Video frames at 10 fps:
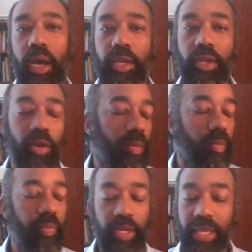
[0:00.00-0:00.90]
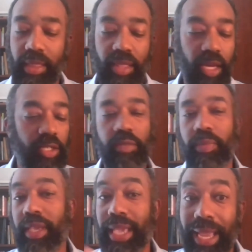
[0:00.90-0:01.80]
in Catholicism,
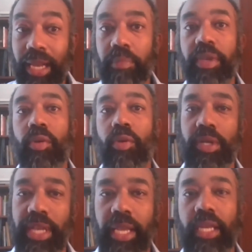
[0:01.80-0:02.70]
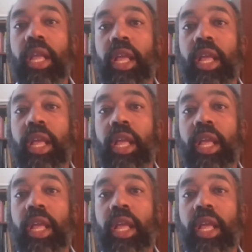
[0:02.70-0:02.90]
they can't be ordained.